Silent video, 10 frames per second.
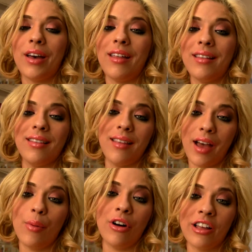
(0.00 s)
But
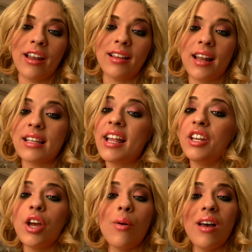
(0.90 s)
I will get at that. And you
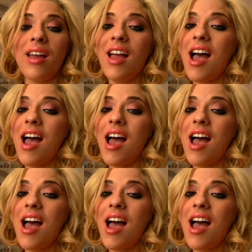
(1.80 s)
know what?